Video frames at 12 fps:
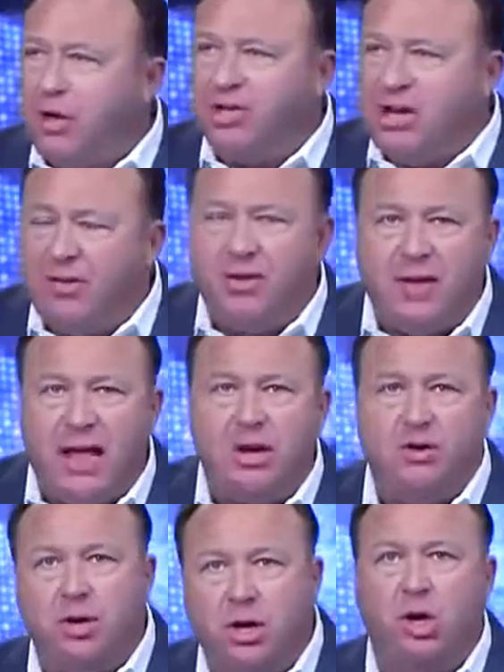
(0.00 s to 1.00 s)
there's nothing
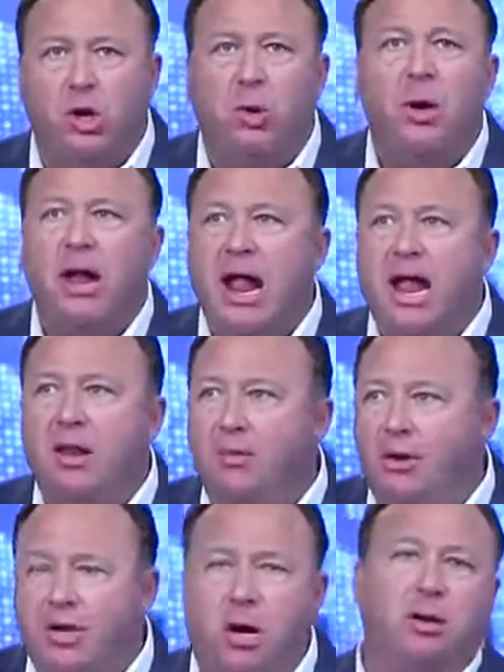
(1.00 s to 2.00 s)
they can do,
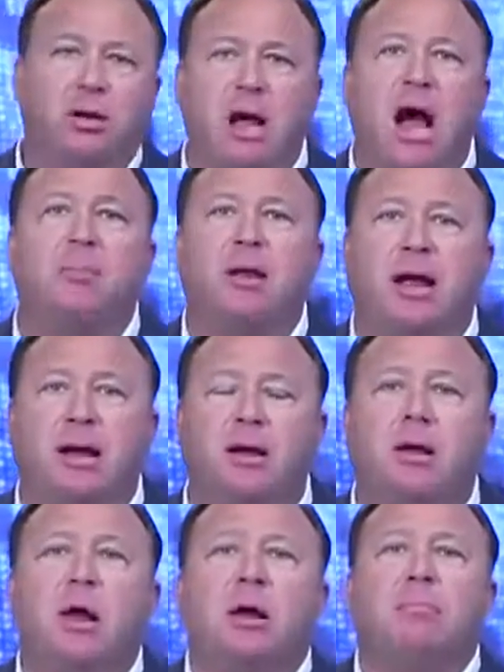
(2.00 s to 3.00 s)
and they're totally
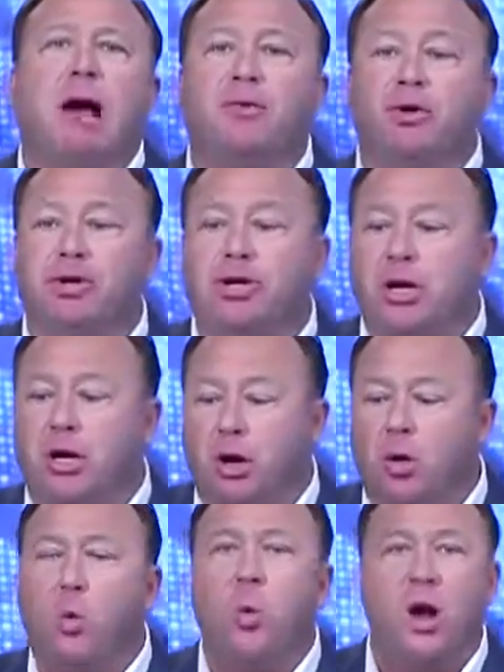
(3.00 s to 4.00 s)
dominated by the
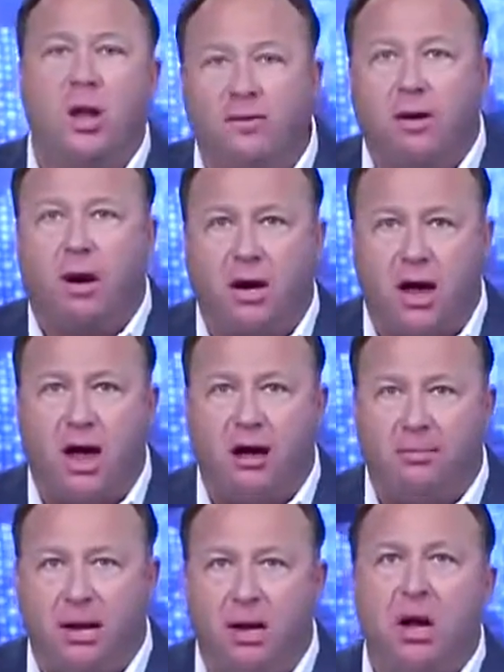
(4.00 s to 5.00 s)
sheer will of our
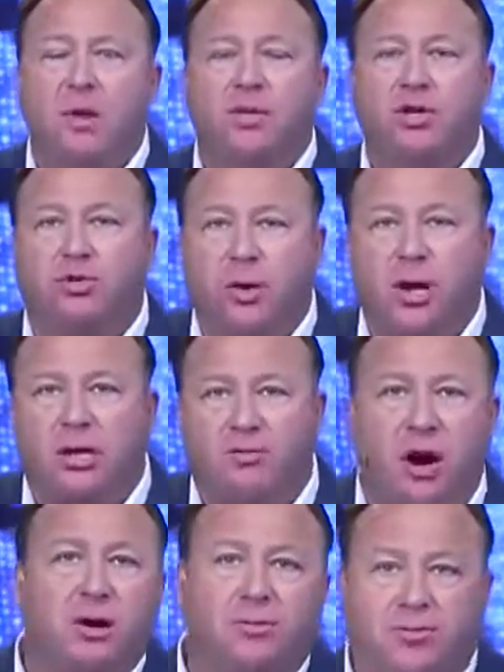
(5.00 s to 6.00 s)
economy, the strength
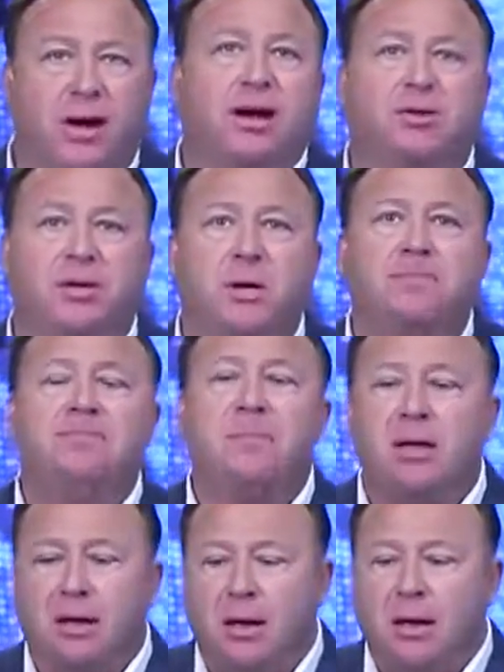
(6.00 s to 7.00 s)
of our defense,
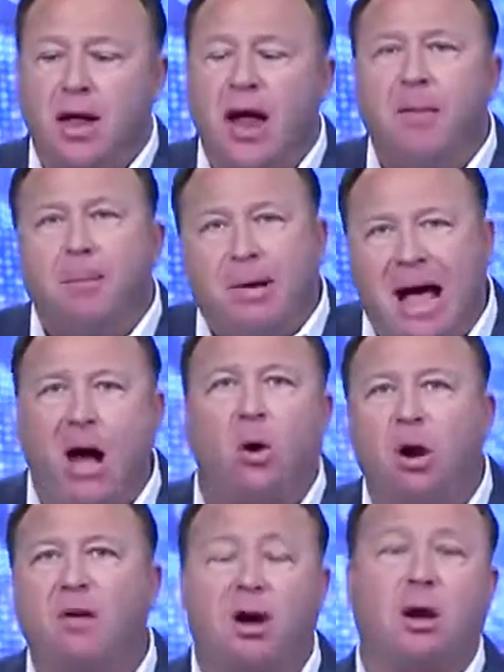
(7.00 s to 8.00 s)
and the
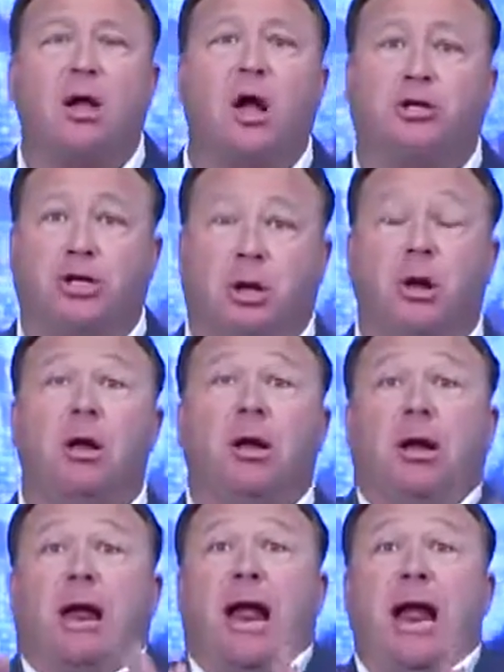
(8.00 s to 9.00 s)
power of our culture.
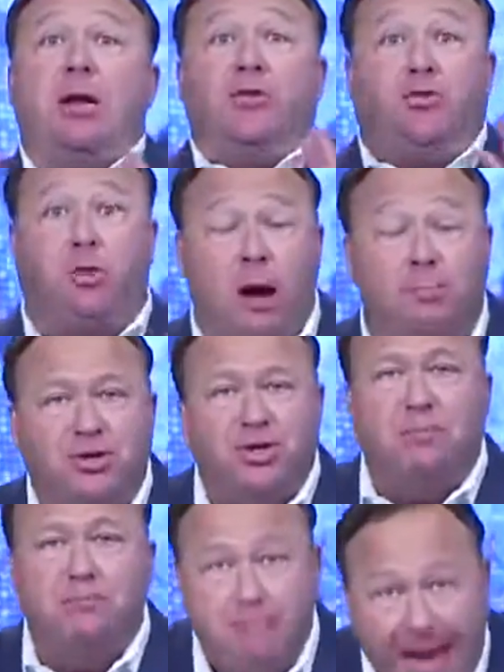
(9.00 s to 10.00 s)
And
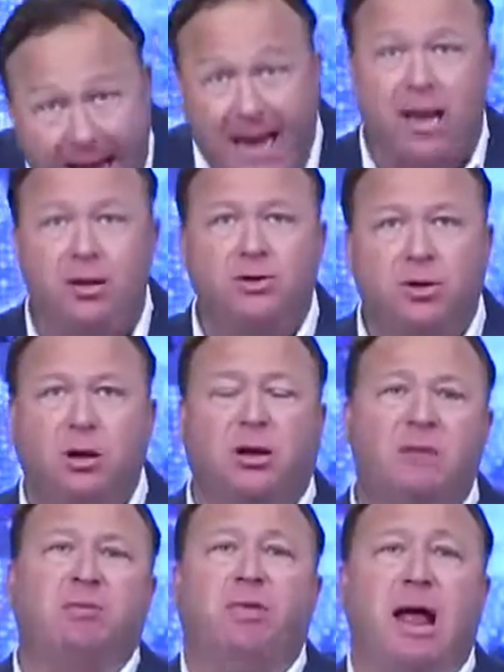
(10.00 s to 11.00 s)
Trump's the man to
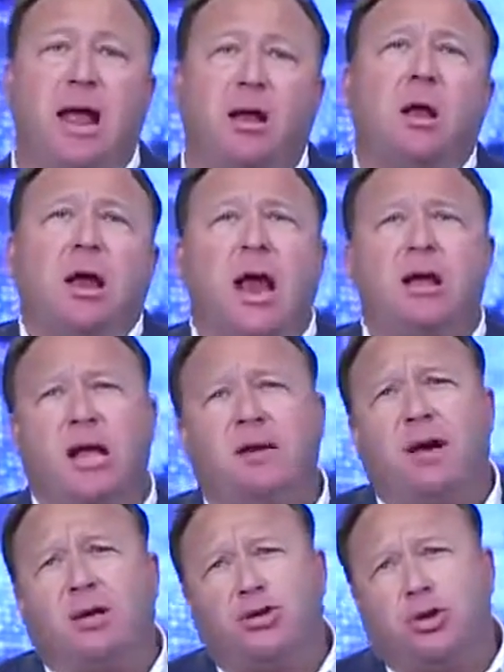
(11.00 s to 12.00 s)
deliver that and
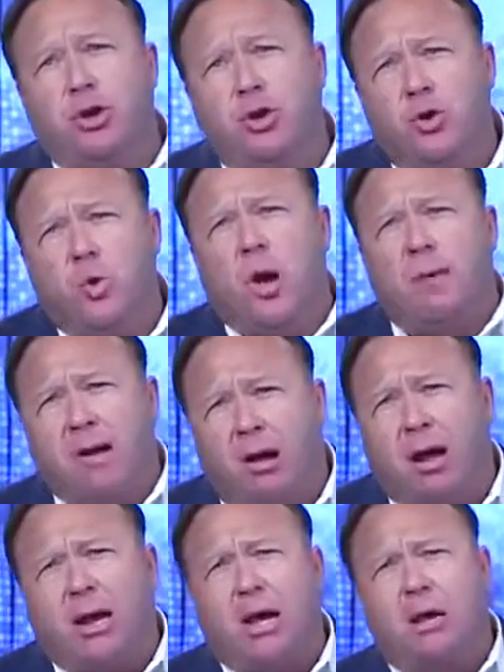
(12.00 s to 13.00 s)
give us the new
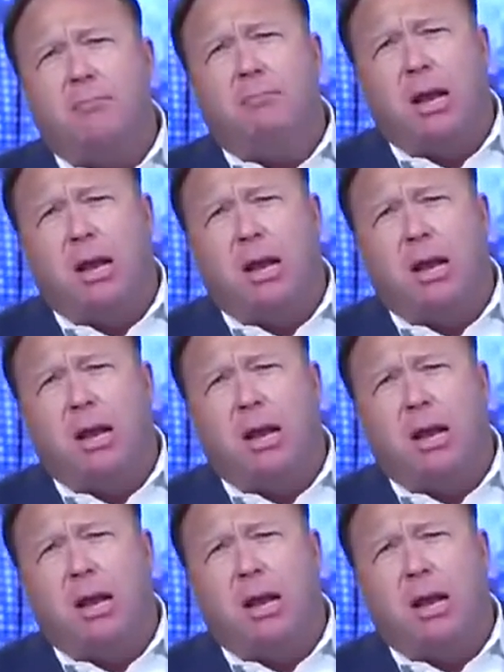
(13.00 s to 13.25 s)
American